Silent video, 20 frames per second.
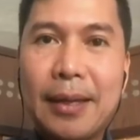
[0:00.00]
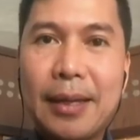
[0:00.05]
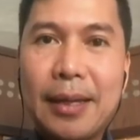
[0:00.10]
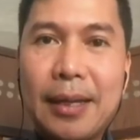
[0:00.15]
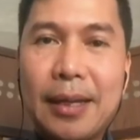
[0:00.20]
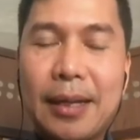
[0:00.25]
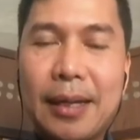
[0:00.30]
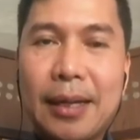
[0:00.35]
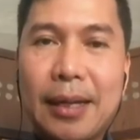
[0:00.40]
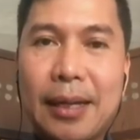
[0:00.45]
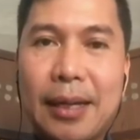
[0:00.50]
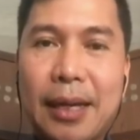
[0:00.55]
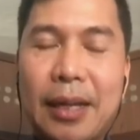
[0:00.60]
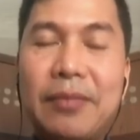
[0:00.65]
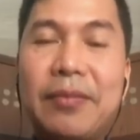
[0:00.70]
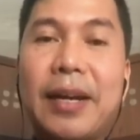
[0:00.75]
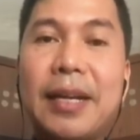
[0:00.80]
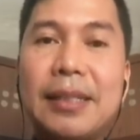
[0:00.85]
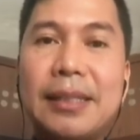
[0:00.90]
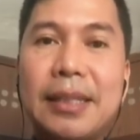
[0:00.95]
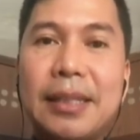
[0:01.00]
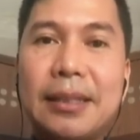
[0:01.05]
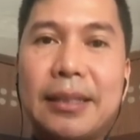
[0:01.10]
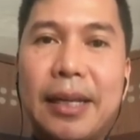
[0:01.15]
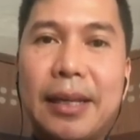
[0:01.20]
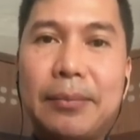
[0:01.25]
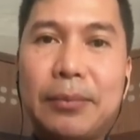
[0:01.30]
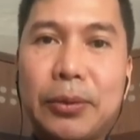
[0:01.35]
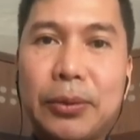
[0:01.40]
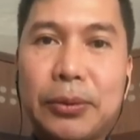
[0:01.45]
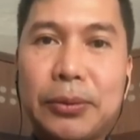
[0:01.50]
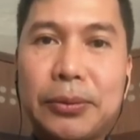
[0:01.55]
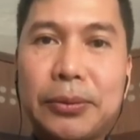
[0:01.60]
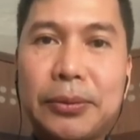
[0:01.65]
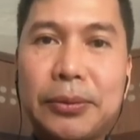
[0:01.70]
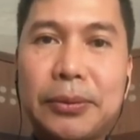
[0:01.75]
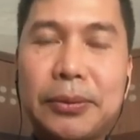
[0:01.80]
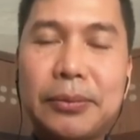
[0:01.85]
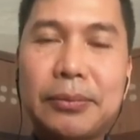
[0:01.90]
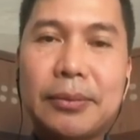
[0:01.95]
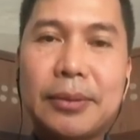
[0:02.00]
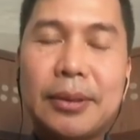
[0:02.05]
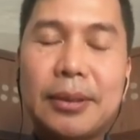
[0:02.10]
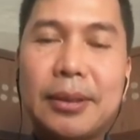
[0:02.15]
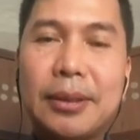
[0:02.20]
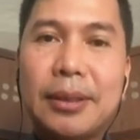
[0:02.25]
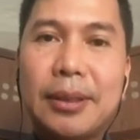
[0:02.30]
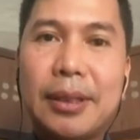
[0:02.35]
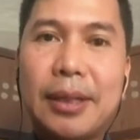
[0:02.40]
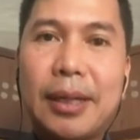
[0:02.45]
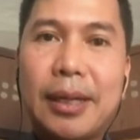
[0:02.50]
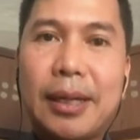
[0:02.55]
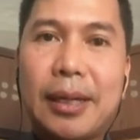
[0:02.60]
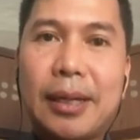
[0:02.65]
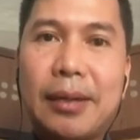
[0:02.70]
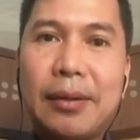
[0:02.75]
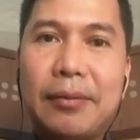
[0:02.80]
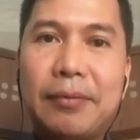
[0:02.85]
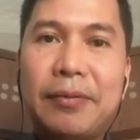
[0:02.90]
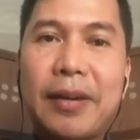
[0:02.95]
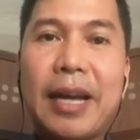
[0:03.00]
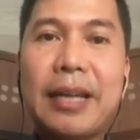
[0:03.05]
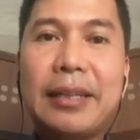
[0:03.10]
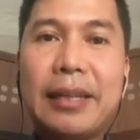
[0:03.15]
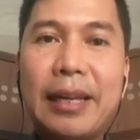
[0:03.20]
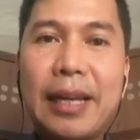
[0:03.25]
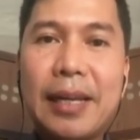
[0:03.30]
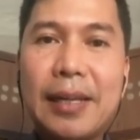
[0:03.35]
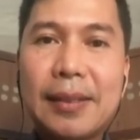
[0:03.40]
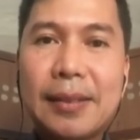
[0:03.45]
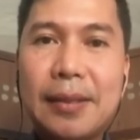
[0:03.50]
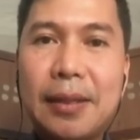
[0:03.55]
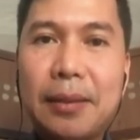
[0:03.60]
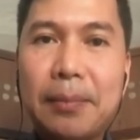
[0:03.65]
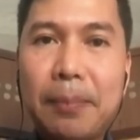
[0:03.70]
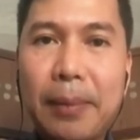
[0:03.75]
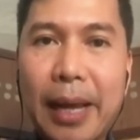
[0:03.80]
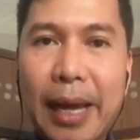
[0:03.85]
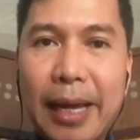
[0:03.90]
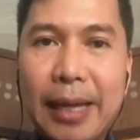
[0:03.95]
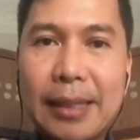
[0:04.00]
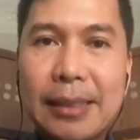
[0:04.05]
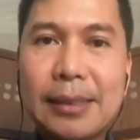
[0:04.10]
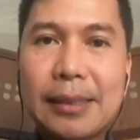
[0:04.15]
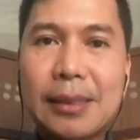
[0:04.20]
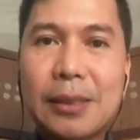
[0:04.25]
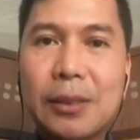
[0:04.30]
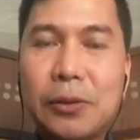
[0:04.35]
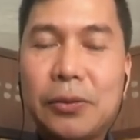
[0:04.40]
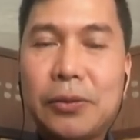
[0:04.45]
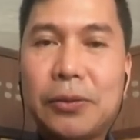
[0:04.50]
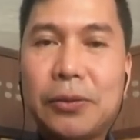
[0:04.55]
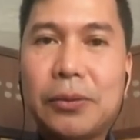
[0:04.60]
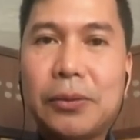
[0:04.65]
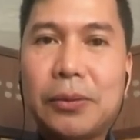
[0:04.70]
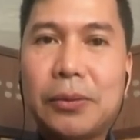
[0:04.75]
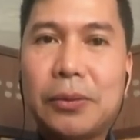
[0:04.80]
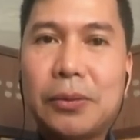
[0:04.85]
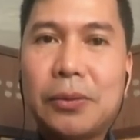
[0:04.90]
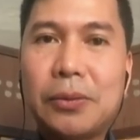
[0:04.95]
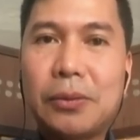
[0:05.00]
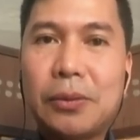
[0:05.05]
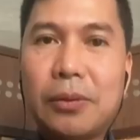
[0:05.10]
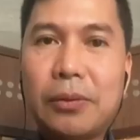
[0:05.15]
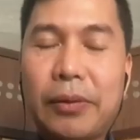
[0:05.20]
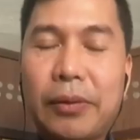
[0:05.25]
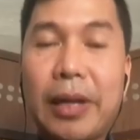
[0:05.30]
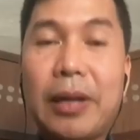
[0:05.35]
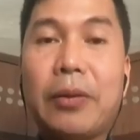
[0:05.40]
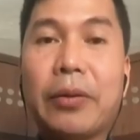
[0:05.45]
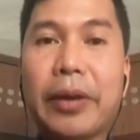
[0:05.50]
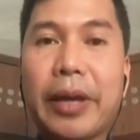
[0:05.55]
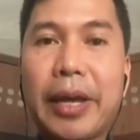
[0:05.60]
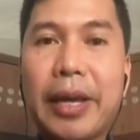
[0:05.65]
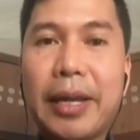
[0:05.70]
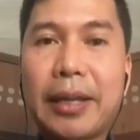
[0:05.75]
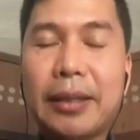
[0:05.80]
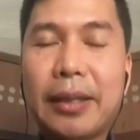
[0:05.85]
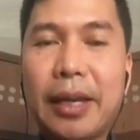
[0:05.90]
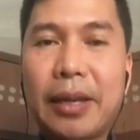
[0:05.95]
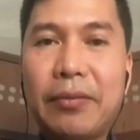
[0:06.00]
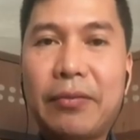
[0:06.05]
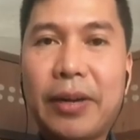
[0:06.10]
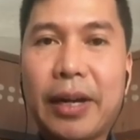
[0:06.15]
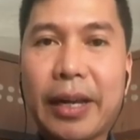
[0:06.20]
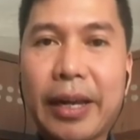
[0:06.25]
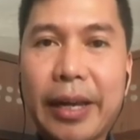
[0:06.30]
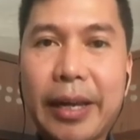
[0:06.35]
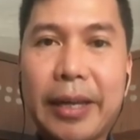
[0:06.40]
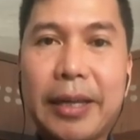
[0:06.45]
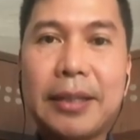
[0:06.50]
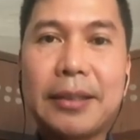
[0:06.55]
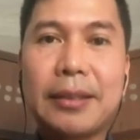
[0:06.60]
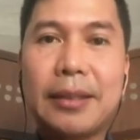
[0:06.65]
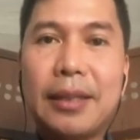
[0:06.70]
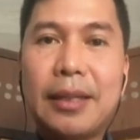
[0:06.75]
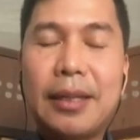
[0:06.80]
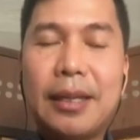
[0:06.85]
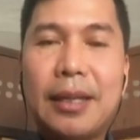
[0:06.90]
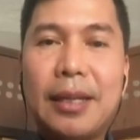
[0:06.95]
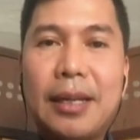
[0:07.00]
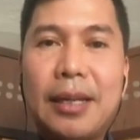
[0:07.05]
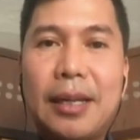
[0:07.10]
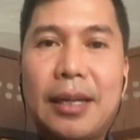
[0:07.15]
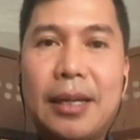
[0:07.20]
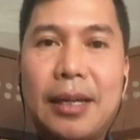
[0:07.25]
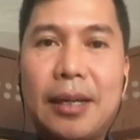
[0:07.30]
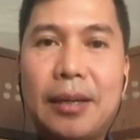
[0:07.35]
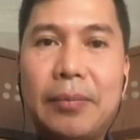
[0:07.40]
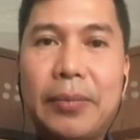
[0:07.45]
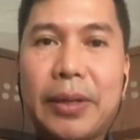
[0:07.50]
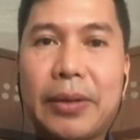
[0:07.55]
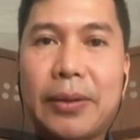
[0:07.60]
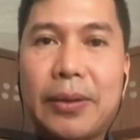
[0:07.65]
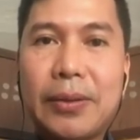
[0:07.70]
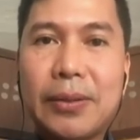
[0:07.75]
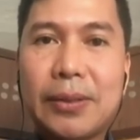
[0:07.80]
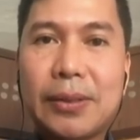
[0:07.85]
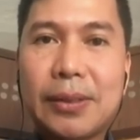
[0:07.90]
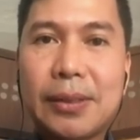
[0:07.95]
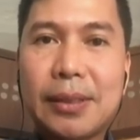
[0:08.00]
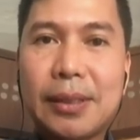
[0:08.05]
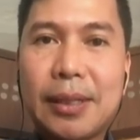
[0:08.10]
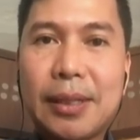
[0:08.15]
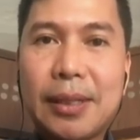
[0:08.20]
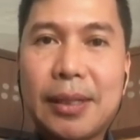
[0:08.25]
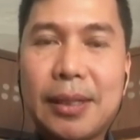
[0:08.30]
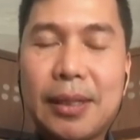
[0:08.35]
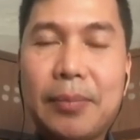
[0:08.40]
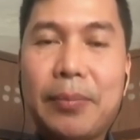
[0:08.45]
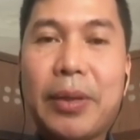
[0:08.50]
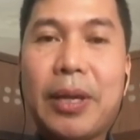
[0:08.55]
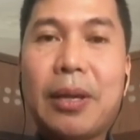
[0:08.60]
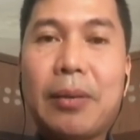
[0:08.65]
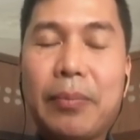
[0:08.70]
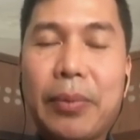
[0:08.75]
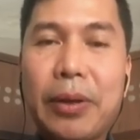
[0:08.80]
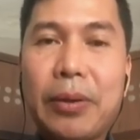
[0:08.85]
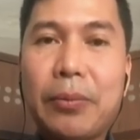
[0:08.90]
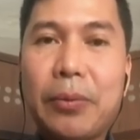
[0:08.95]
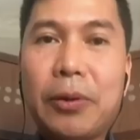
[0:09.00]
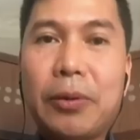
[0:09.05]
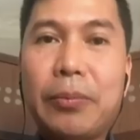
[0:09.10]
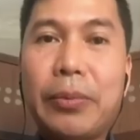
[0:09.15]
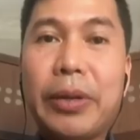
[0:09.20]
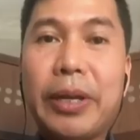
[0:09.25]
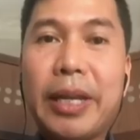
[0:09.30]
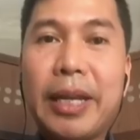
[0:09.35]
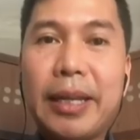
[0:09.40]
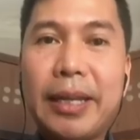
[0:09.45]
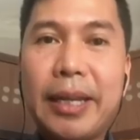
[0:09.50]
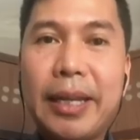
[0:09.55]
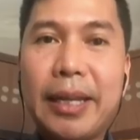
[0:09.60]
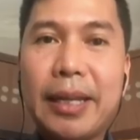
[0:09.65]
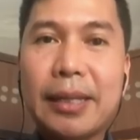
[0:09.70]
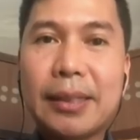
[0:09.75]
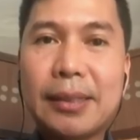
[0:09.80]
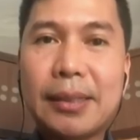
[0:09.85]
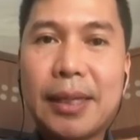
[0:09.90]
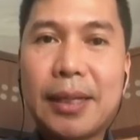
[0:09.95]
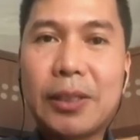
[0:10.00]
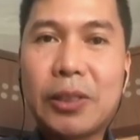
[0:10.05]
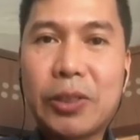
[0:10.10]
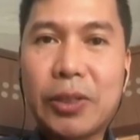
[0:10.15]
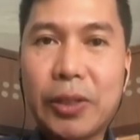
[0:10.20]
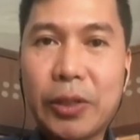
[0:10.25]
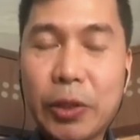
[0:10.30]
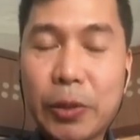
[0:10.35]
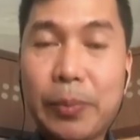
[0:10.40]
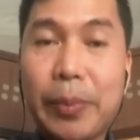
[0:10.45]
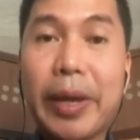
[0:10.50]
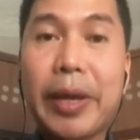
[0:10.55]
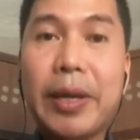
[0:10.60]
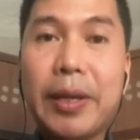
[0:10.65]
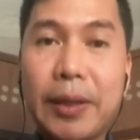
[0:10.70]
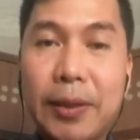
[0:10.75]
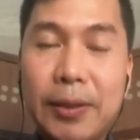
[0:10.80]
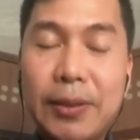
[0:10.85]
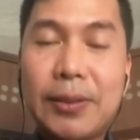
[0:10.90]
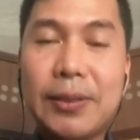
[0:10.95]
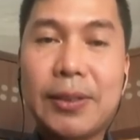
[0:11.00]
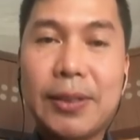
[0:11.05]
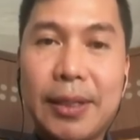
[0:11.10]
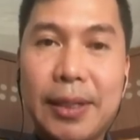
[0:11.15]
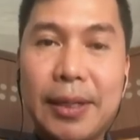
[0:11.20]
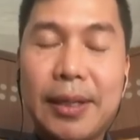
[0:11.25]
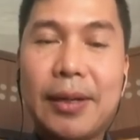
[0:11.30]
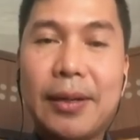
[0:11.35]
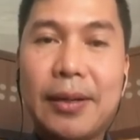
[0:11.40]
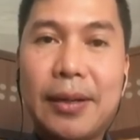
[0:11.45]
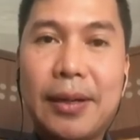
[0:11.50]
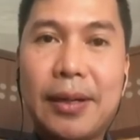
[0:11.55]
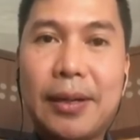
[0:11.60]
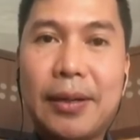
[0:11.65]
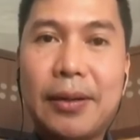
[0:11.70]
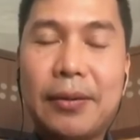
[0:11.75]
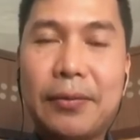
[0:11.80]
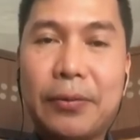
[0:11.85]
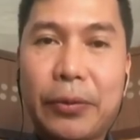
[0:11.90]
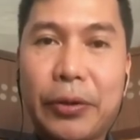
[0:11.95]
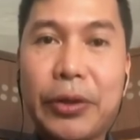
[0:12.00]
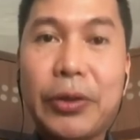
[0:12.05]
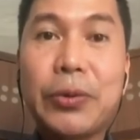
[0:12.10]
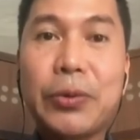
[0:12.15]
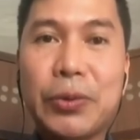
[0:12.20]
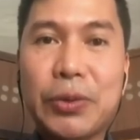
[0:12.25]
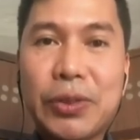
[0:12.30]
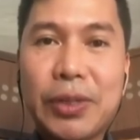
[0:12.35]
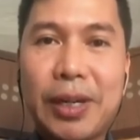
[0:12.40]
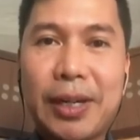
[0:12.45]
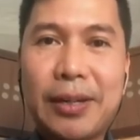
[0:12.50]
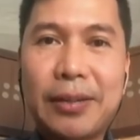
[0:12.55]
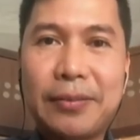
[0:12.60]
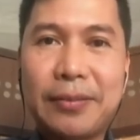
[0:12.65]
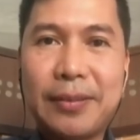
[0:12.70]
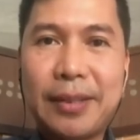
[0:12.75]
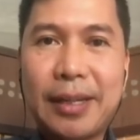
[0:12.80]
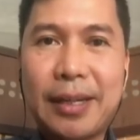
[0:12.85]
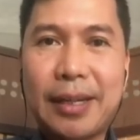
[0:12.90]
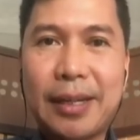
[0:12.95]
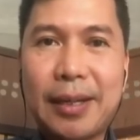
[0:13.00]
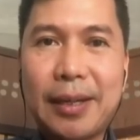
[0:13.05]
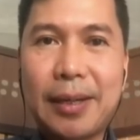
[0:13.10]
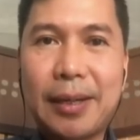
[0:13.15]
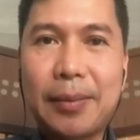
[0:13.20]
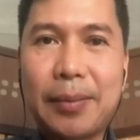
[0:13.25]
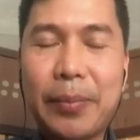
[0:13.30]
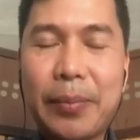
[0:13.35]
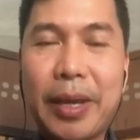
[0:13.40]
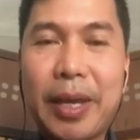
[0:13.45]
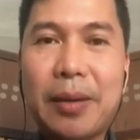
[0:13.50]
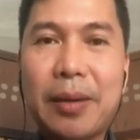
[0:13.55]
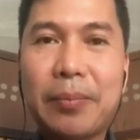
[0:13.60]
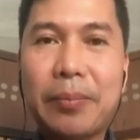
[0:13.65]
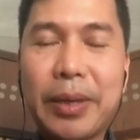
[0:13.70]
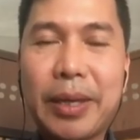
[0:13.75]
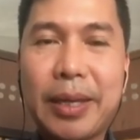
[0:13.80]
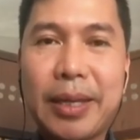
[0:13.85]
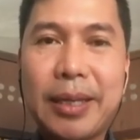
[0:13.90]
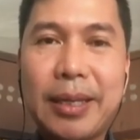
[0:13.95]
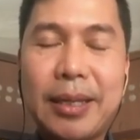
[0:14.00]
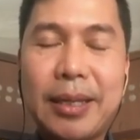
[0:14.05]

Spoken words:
advising them to finalize their plans to relocate and vacate because the PNP would be needing such space for use of the PNP.